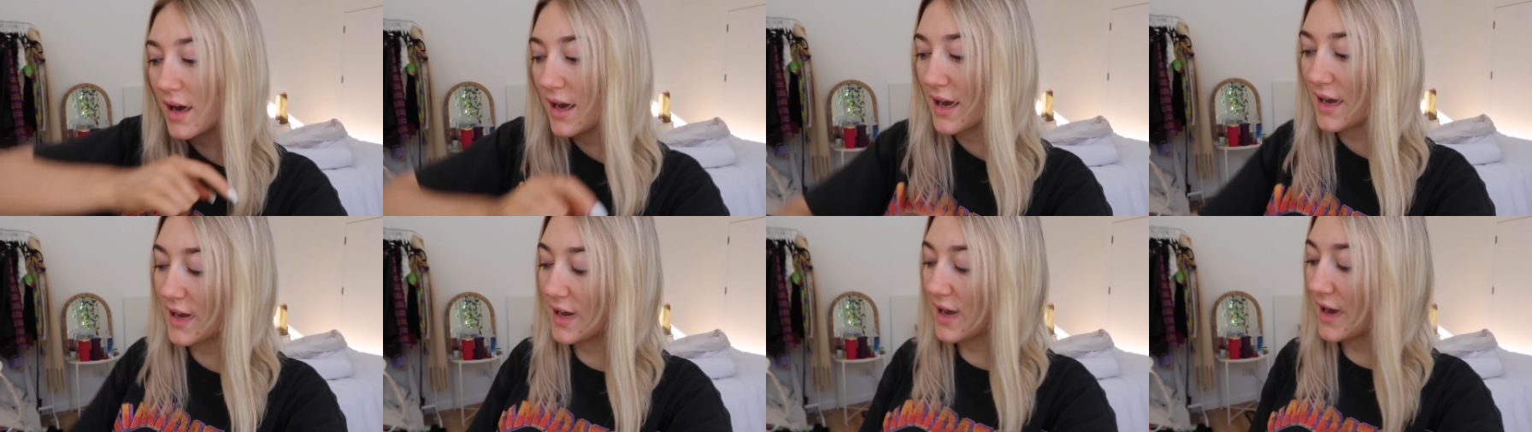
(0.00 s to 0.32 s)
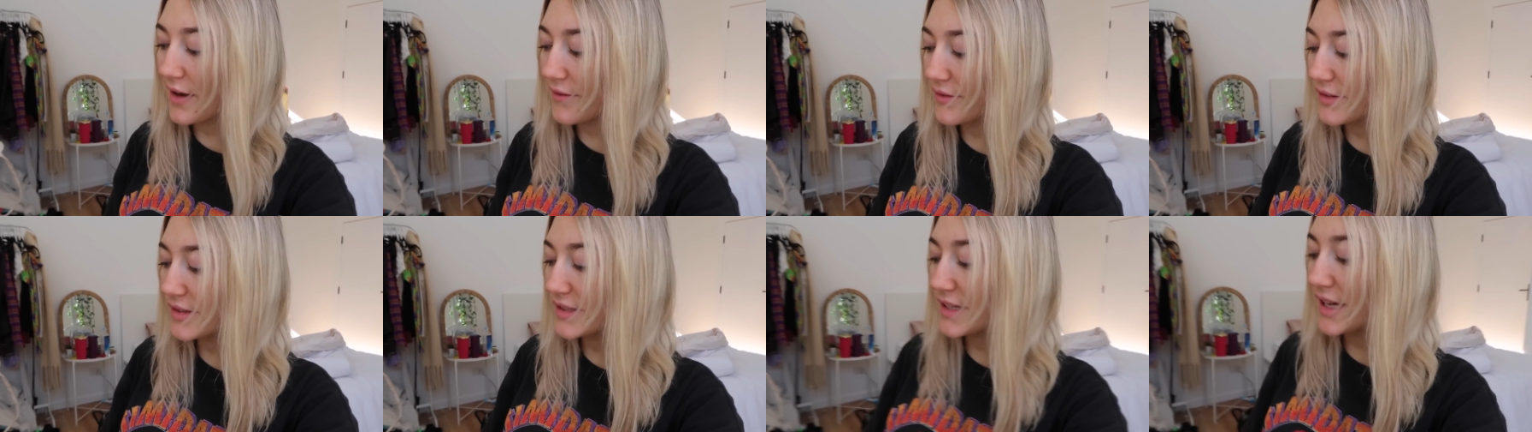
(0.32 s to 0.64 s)
I
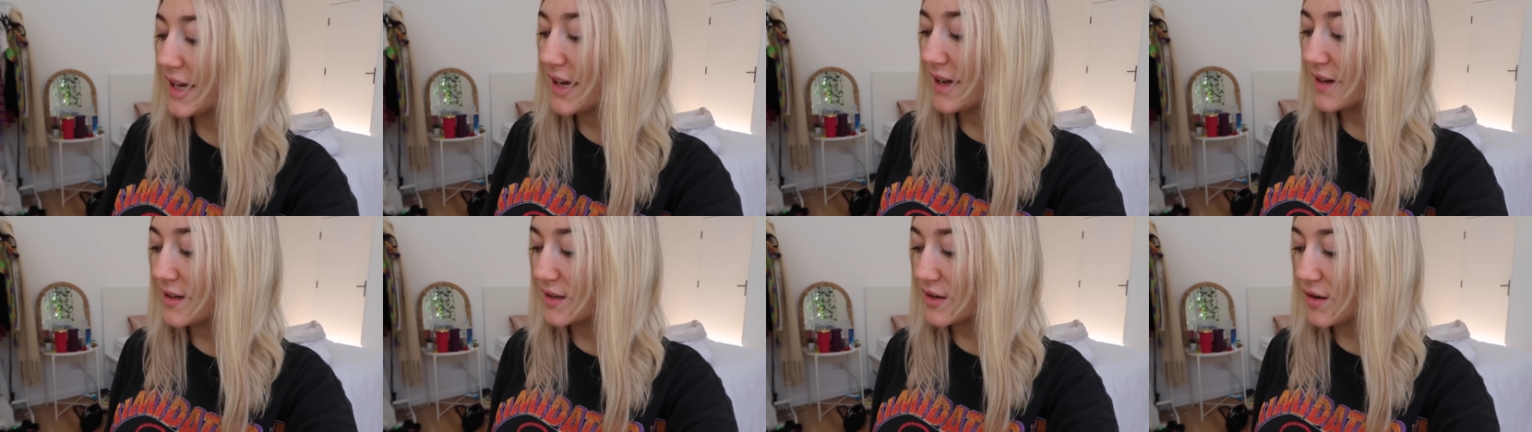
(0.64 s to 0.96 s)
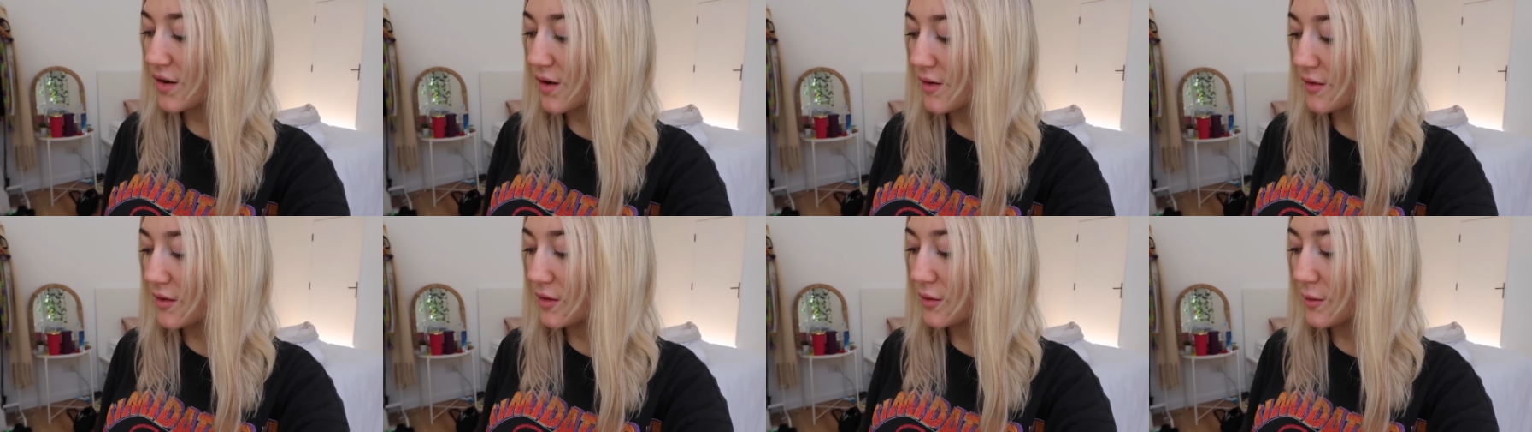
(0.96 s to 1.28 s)
haven't tanned in
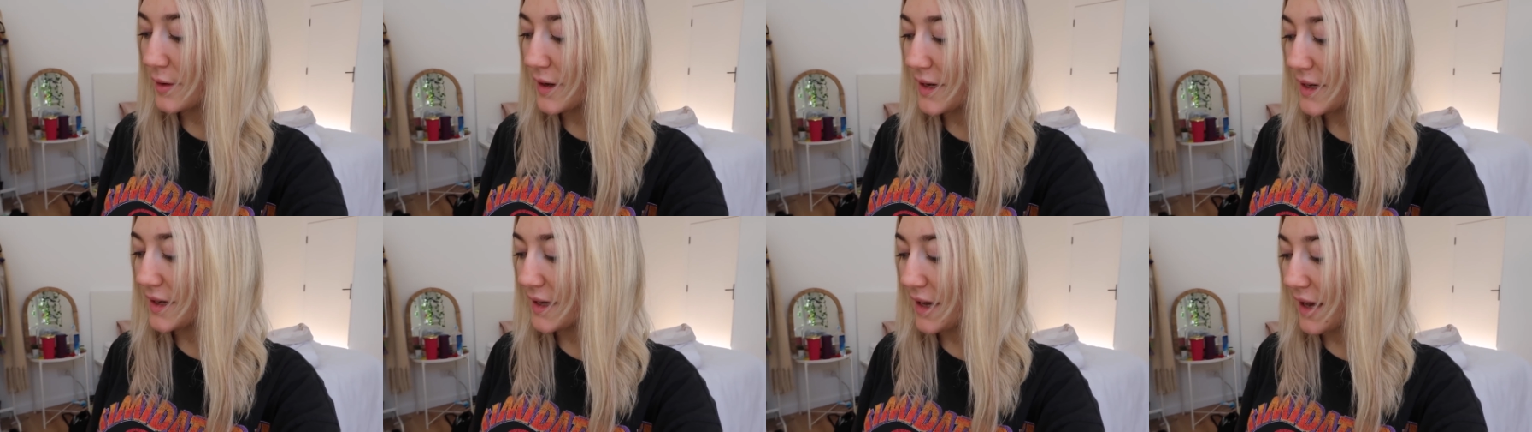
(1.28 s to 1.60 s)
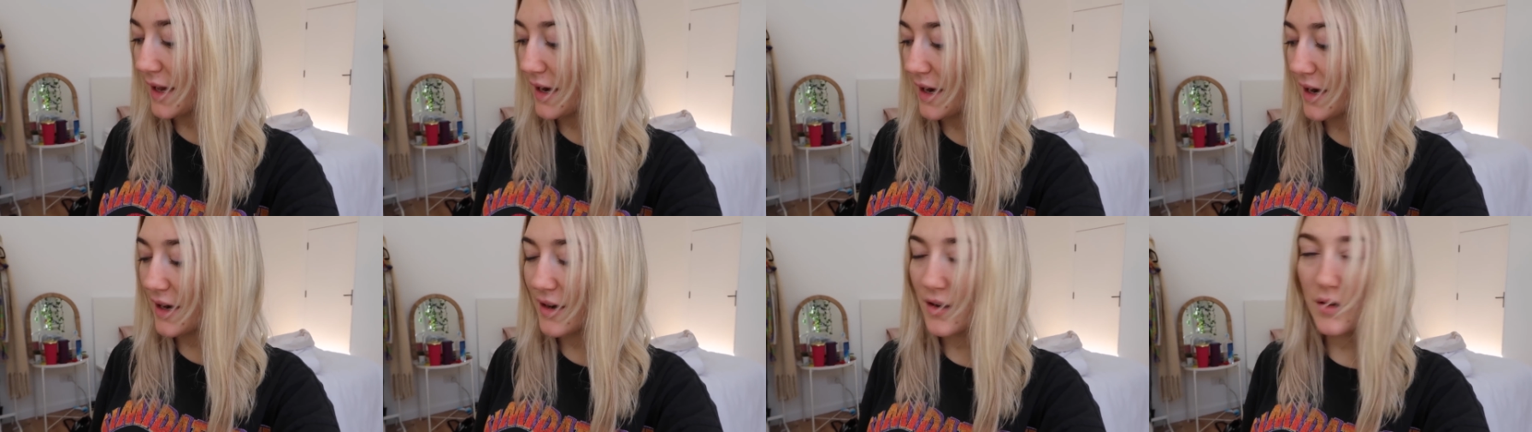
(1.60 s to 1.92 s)
over a week,
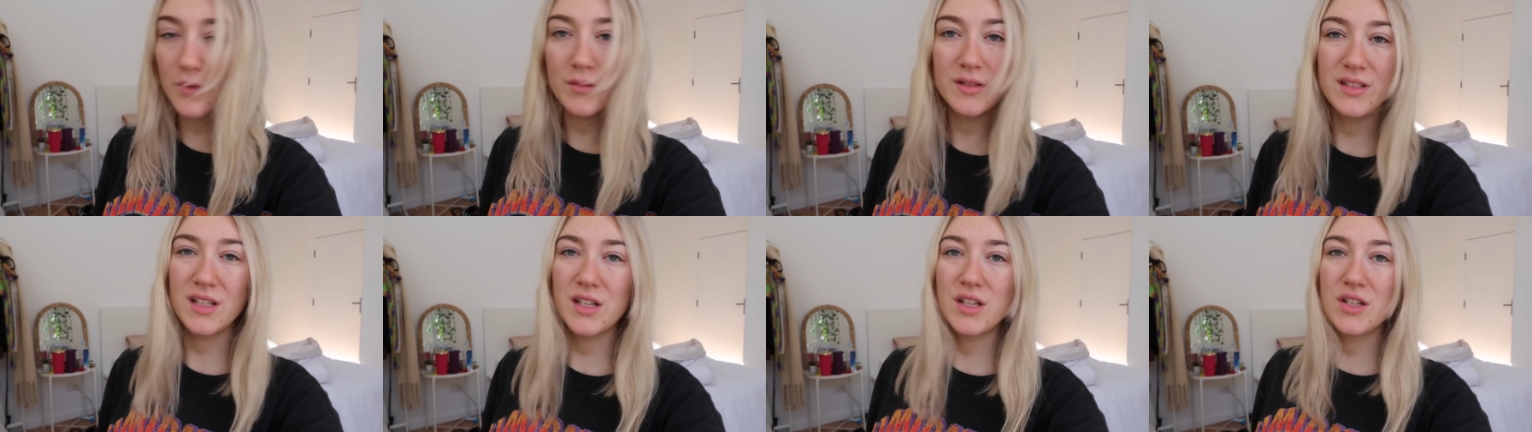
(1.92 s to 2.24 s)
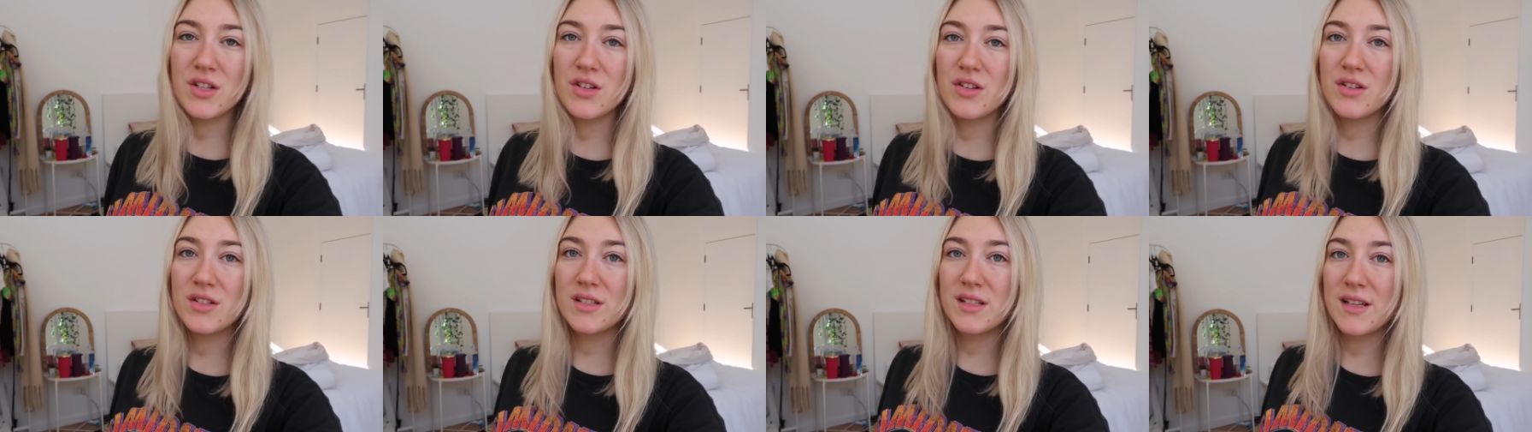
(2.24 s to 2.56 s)
and I know it's a
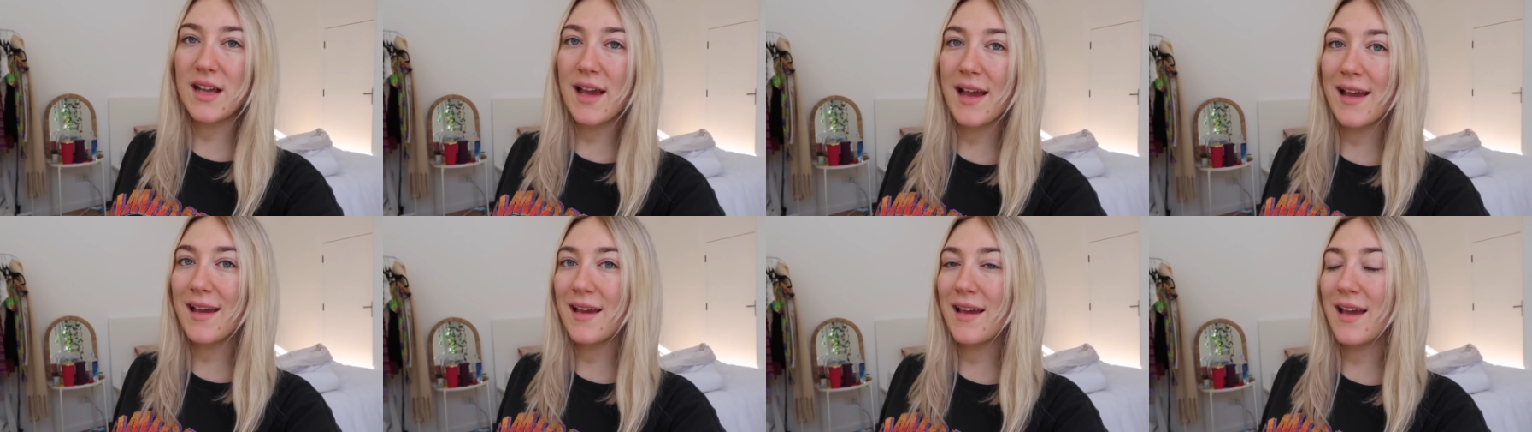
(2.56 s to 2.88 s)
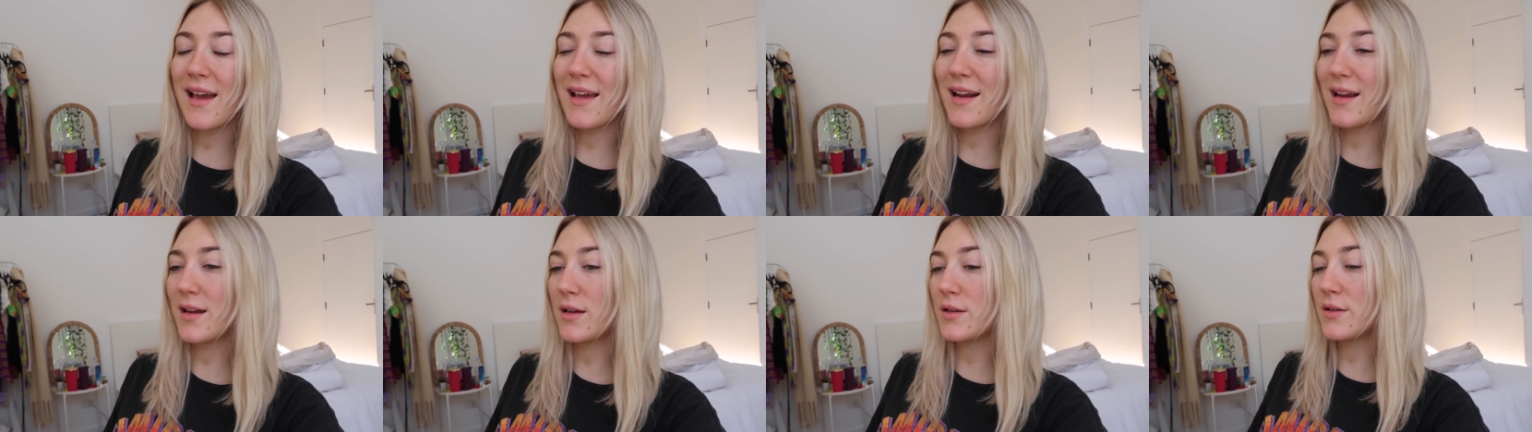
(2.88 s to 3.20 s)
Tuesday
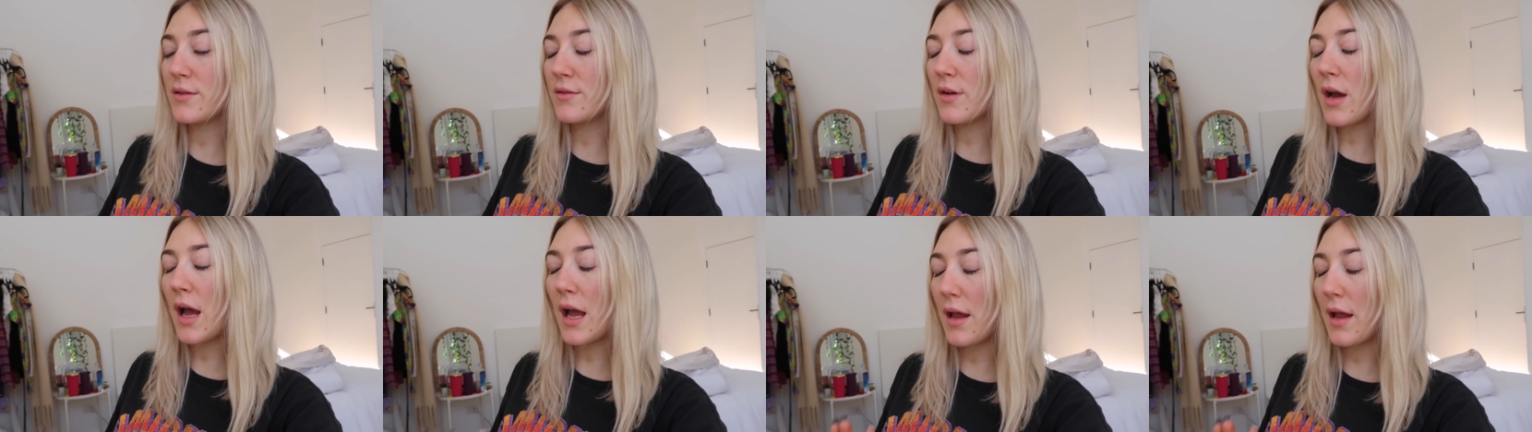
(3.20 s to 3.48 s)
and I,